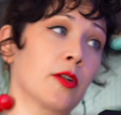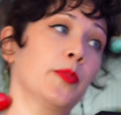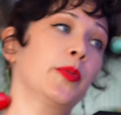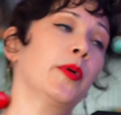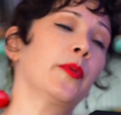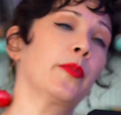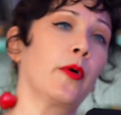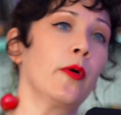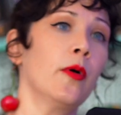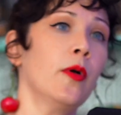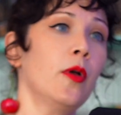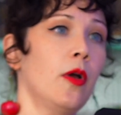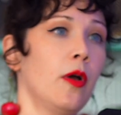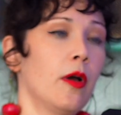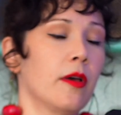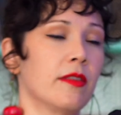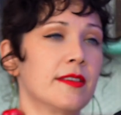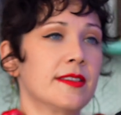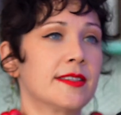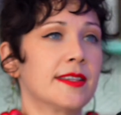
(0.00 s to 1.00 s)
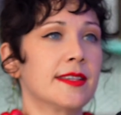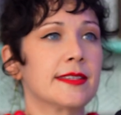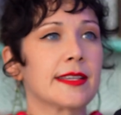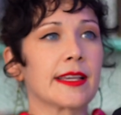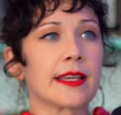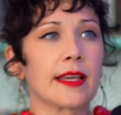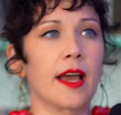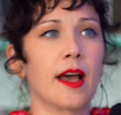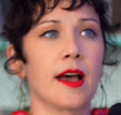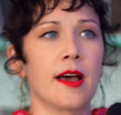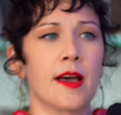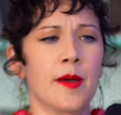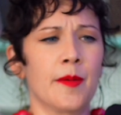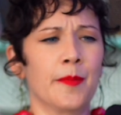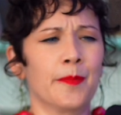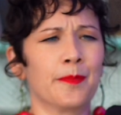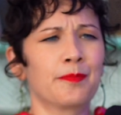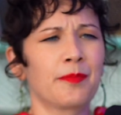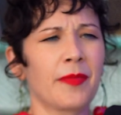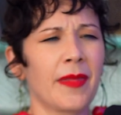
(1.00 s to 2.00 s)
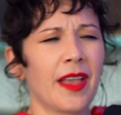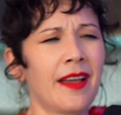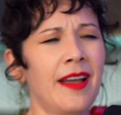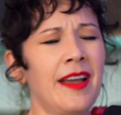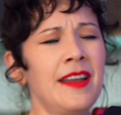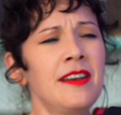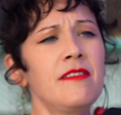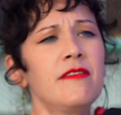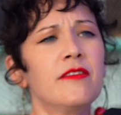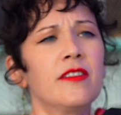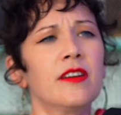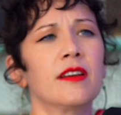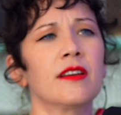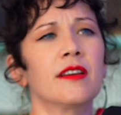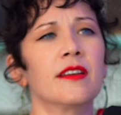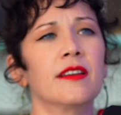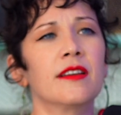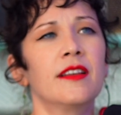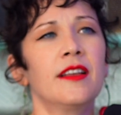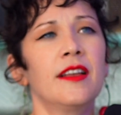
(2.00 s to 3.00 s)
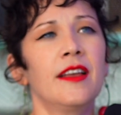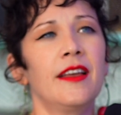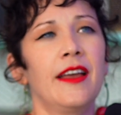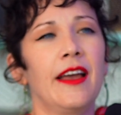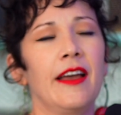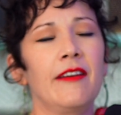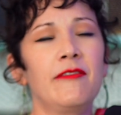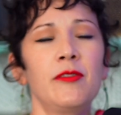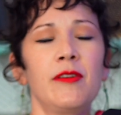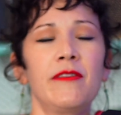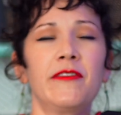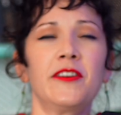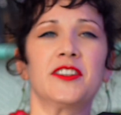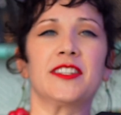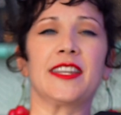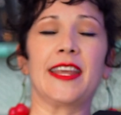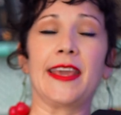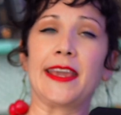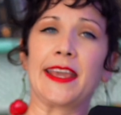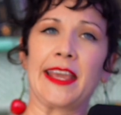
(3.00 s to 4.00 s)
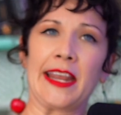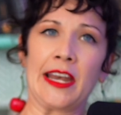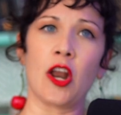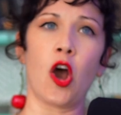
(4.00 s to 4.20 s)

purple. This is a um, kind of a. Have you ever taken